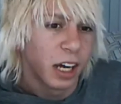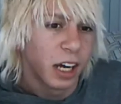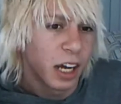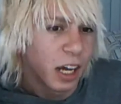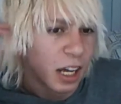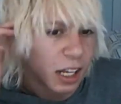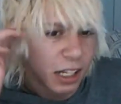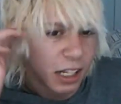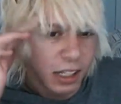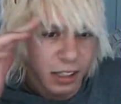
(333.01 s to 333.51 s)

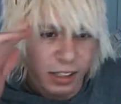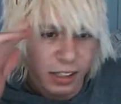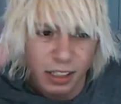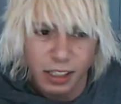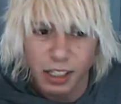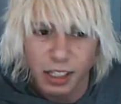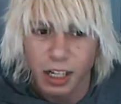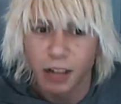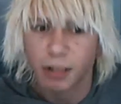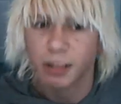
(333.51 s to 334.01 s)
And,
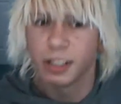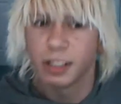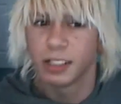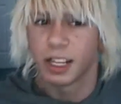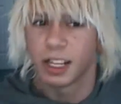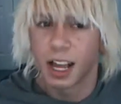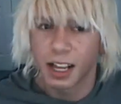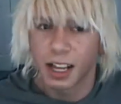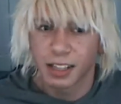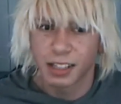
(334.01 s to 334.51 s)
you know, he's
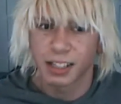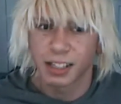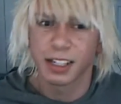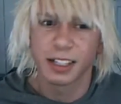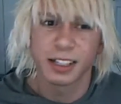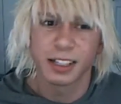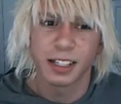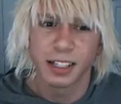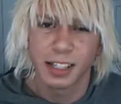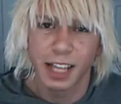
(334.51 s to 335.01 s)
asking
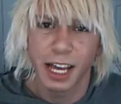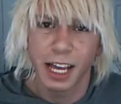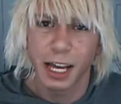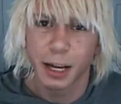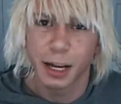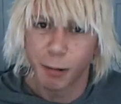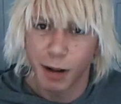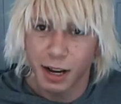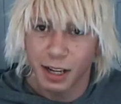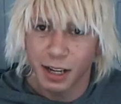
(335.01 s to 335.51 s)
us the same
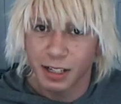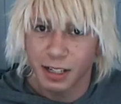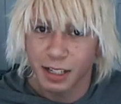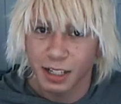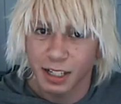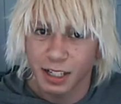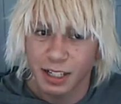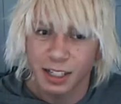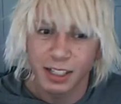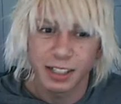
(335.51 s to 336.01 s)

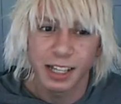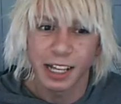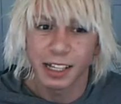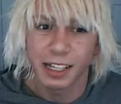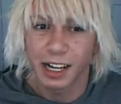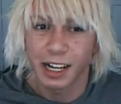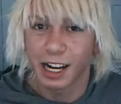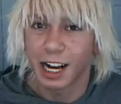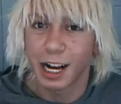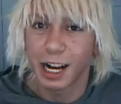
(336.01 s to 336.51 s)
questions that
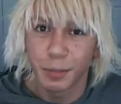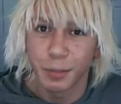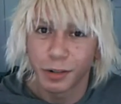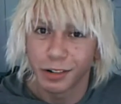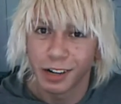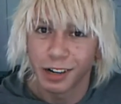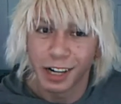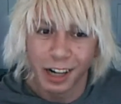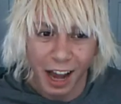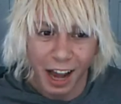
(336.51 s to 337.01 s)
the
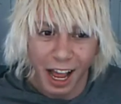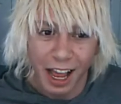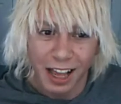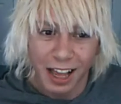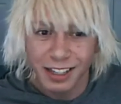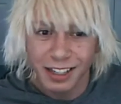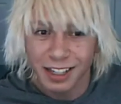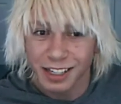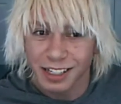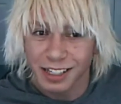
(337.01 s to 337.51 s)
operator
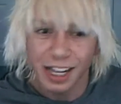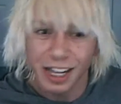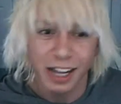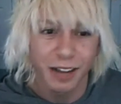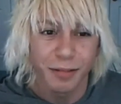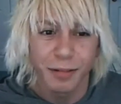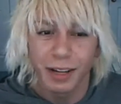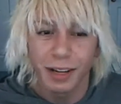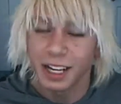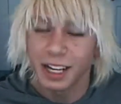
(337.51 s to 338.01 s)
asked us.
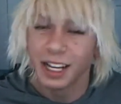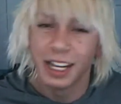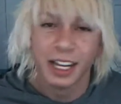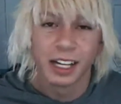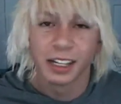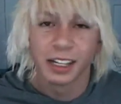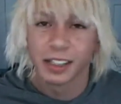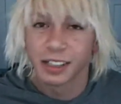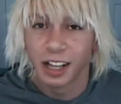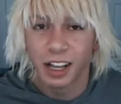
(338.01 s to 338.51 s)
I'm like,
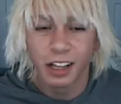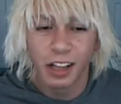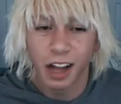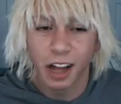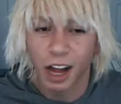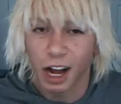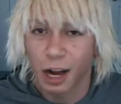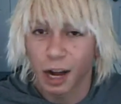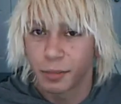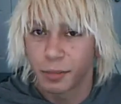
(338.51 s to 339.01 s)
did the
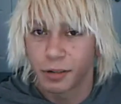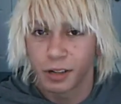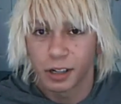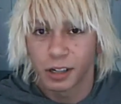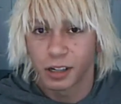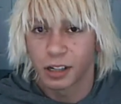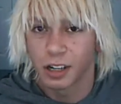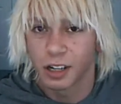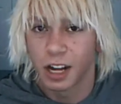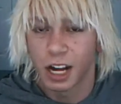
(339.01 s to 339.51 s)

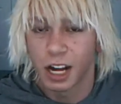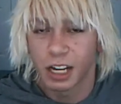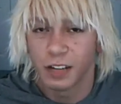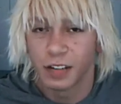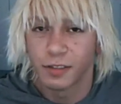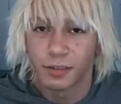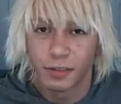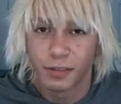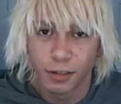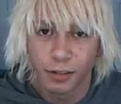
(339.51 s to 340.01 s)
operator not
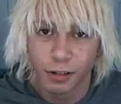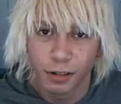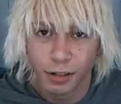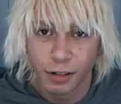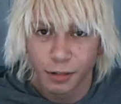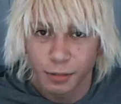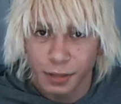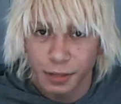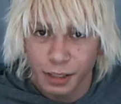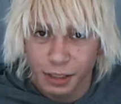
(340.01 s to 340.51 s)

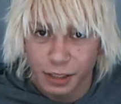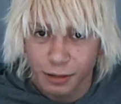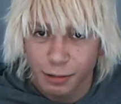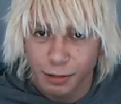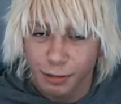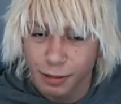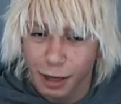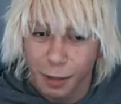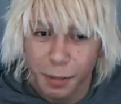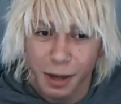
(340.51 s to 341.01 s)
inform
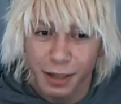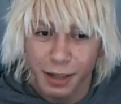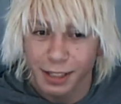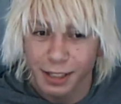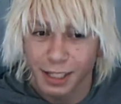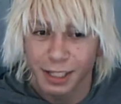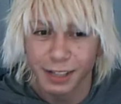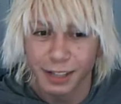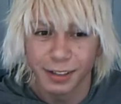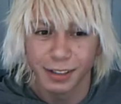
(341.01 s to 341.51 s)
you about
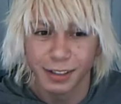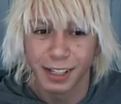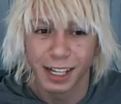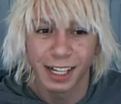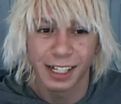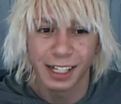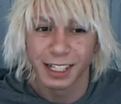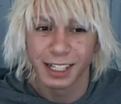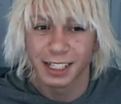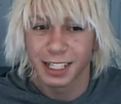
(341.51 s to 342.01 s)

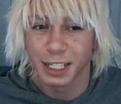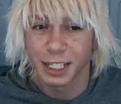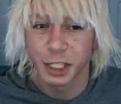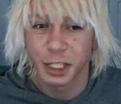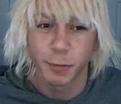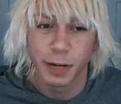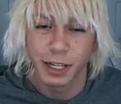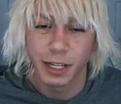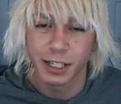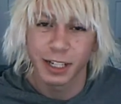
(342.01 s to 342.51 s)
the
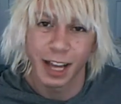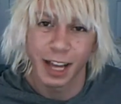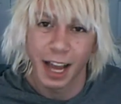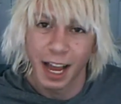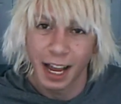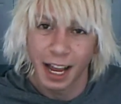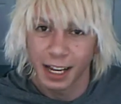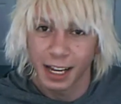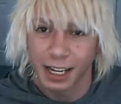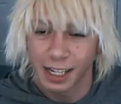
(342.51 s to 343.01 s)
situation
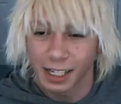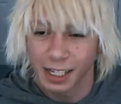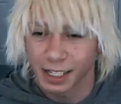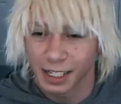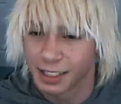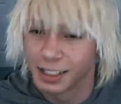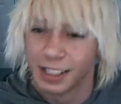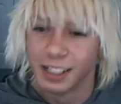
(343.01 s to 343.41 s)
at hand?